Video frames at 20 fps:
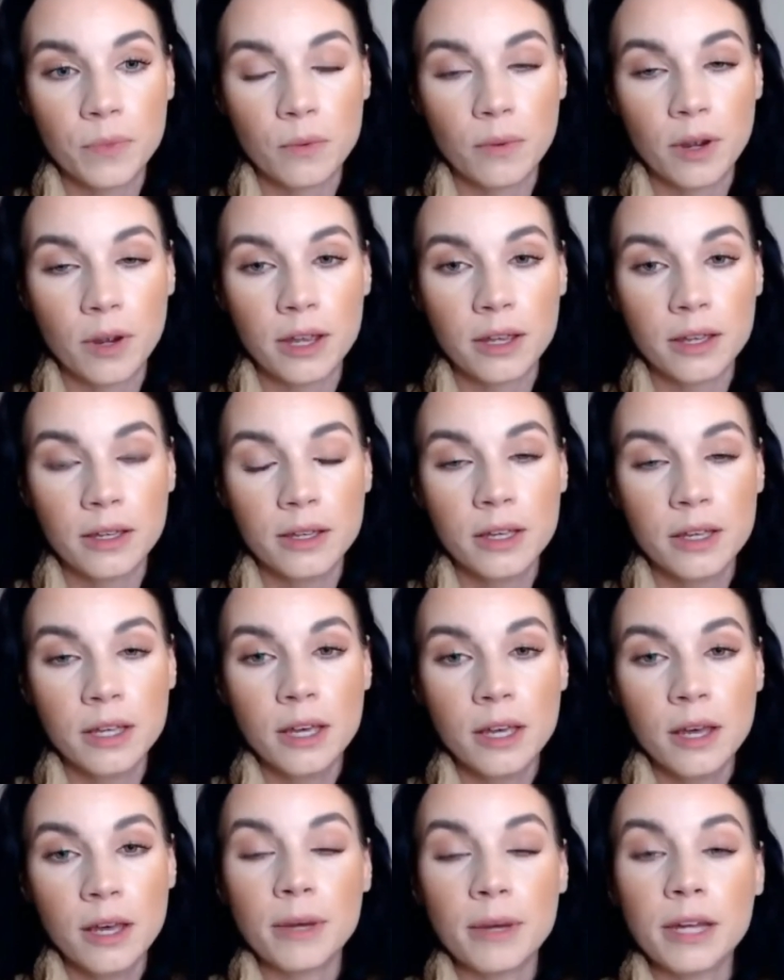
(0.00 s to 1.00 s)
Right?
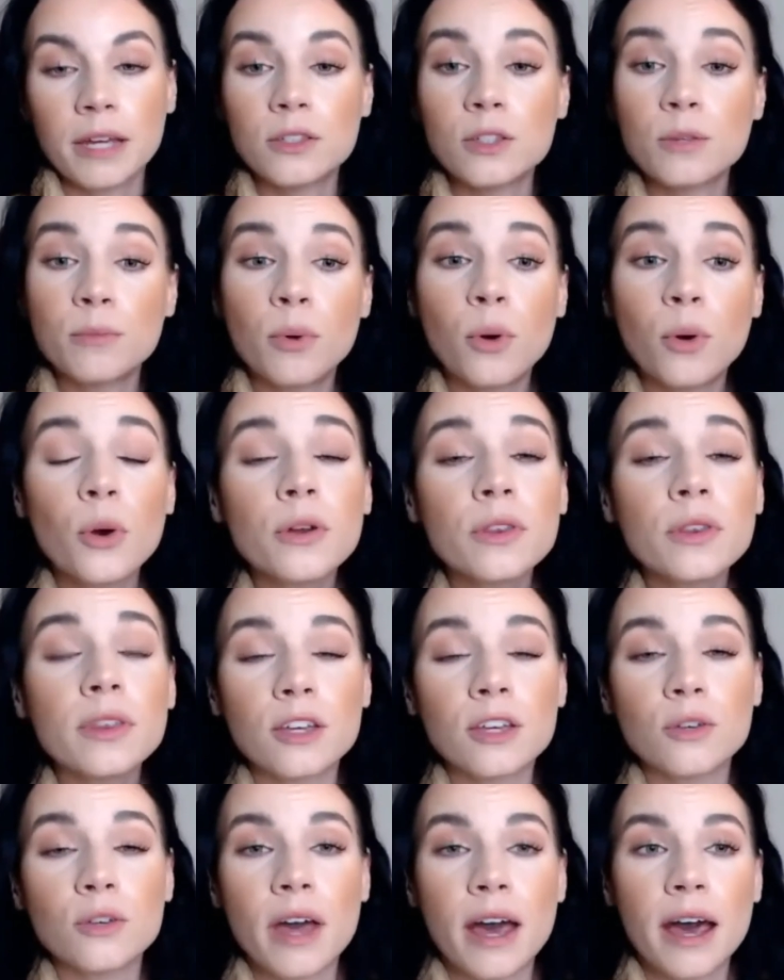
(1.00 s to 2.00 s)
But it's important
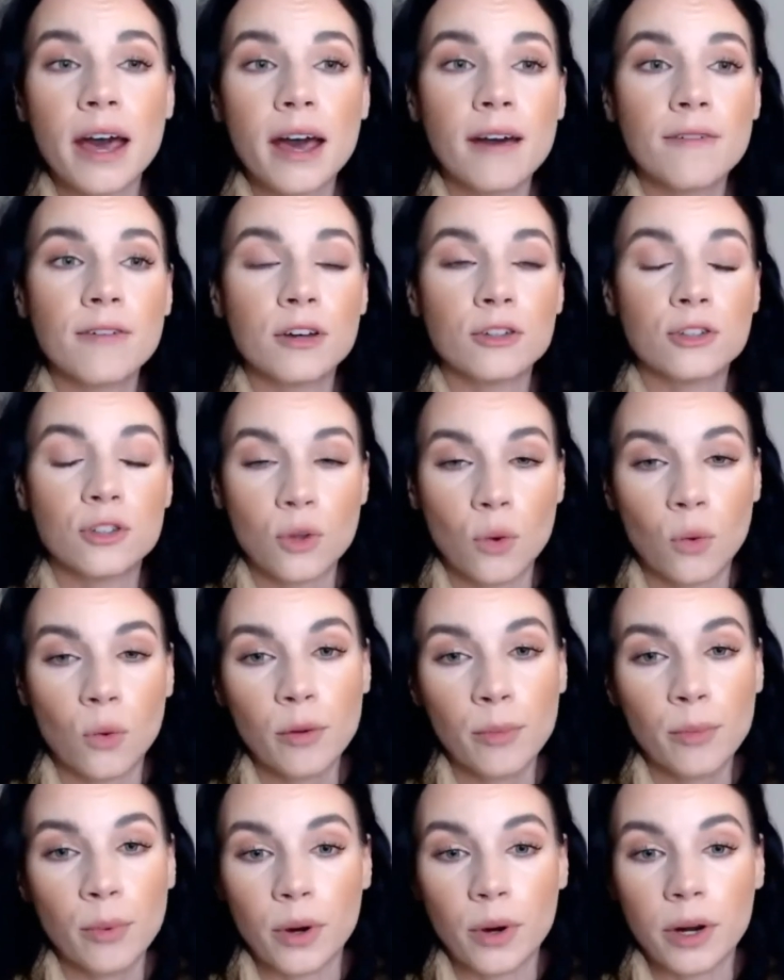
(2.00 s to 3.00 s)
that you have a
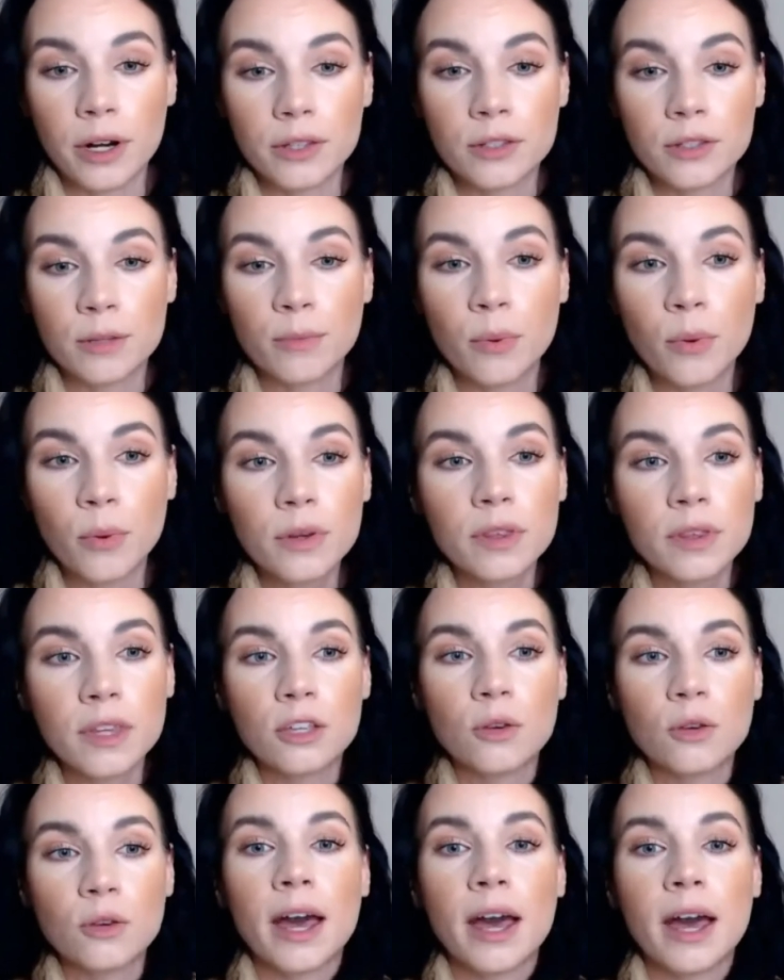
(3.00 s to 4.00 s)
scoreboard. It's important
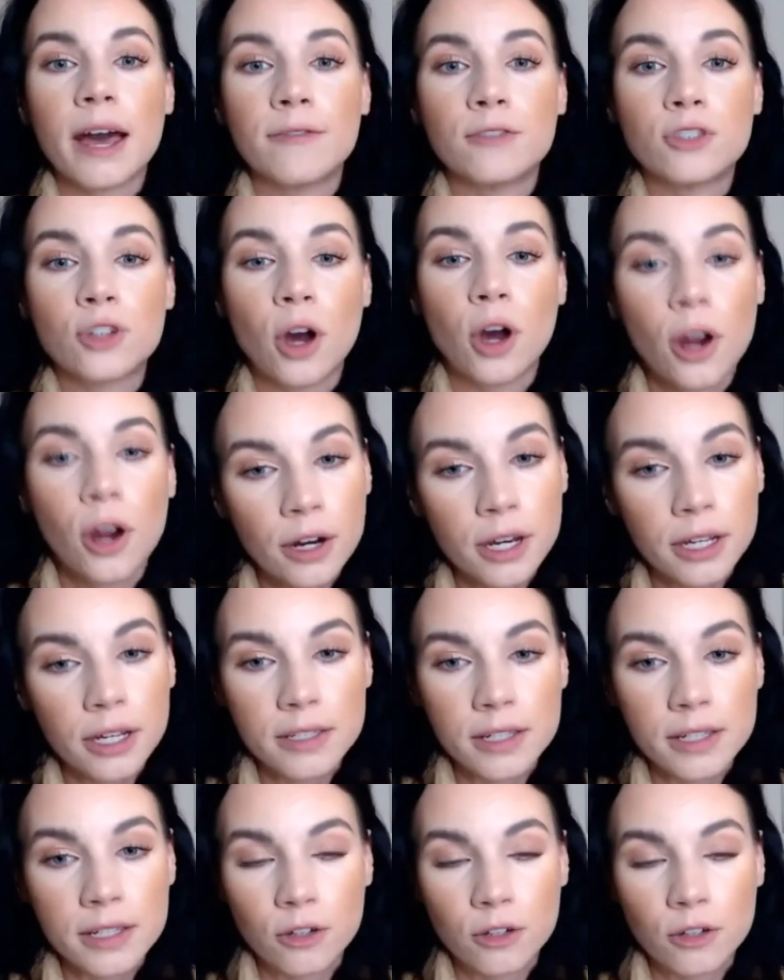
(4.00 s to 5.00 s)
that you have
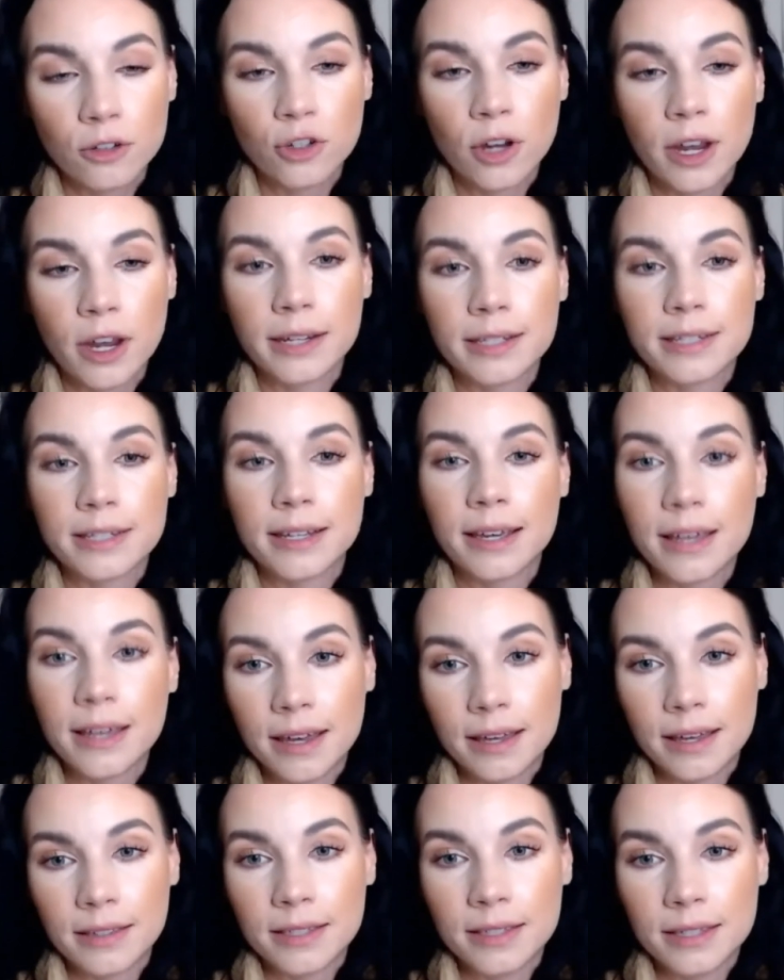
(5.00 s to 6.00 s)
targets that you're trying to
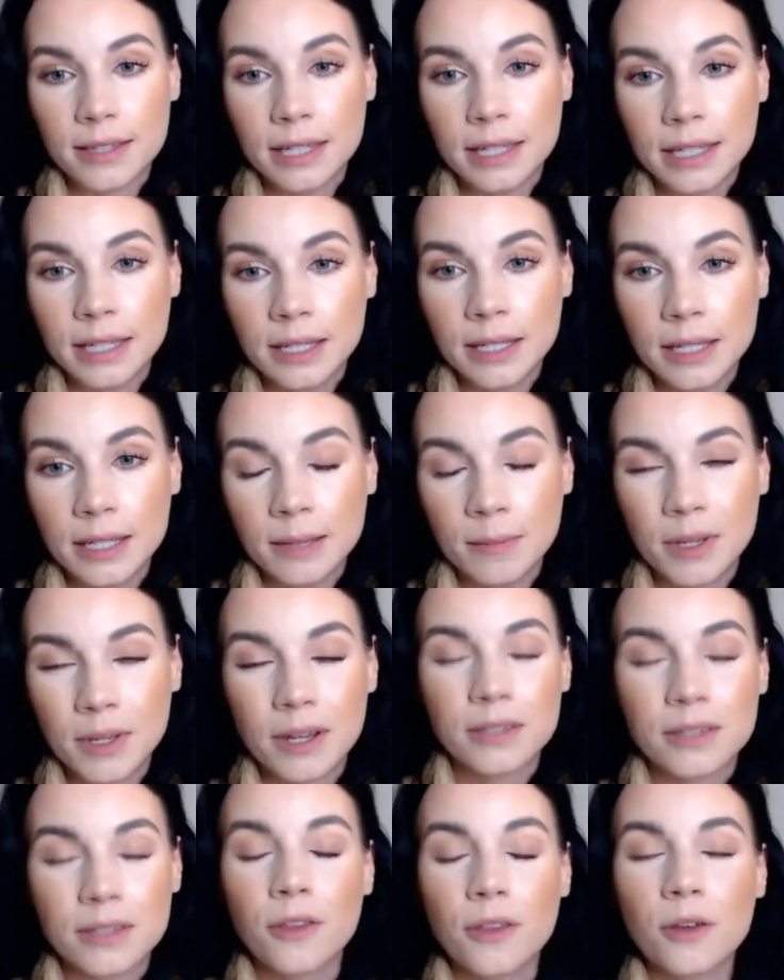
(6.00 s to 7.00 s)
hit,
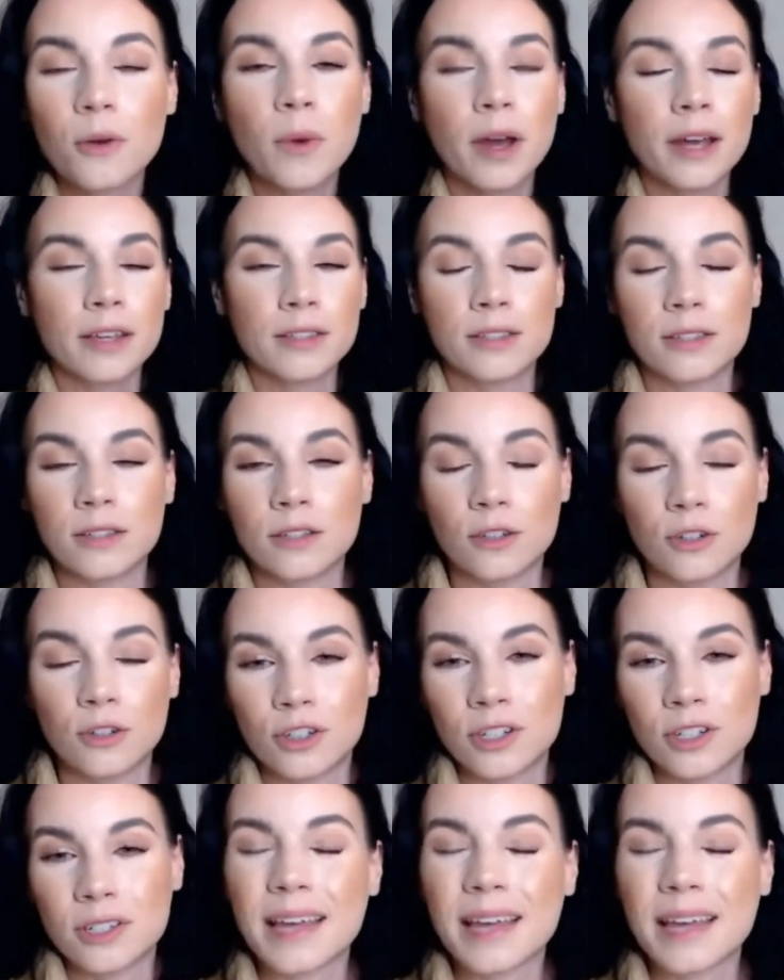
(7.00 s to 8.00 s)
because otherwise you're
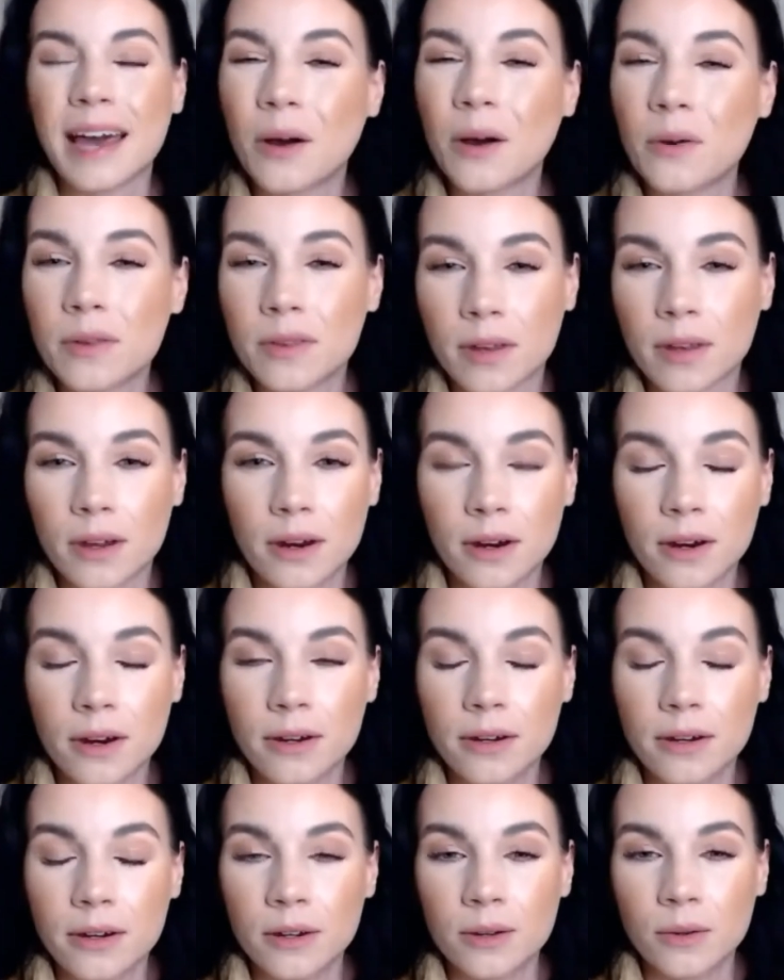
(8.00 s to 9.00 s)
just out there
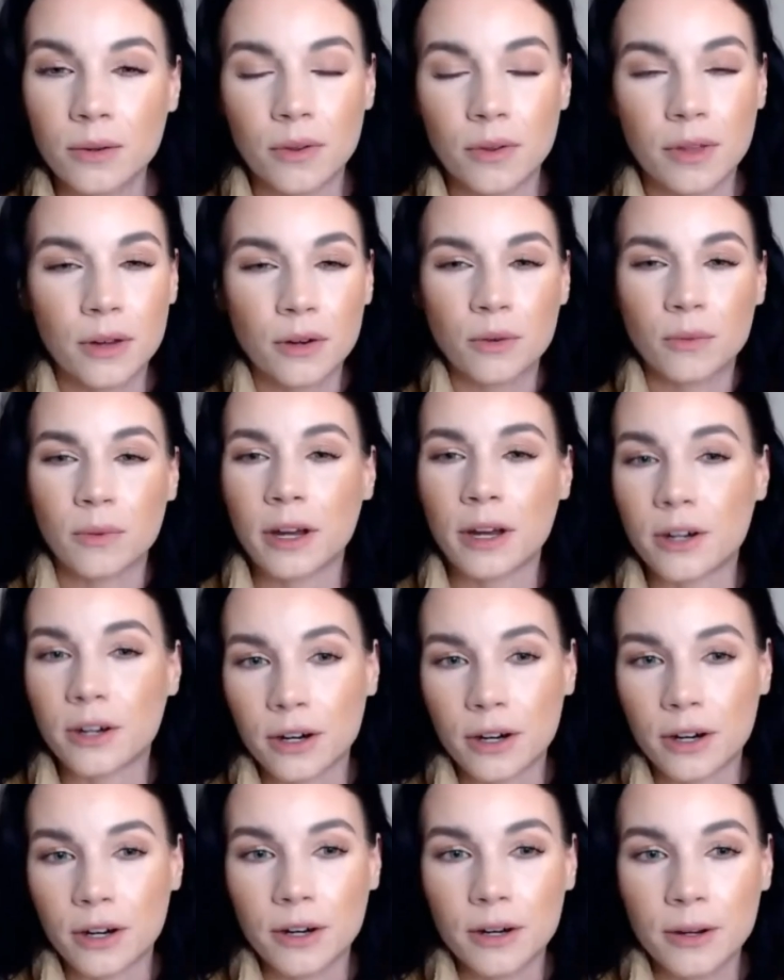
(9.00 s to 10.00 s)
without a rudder.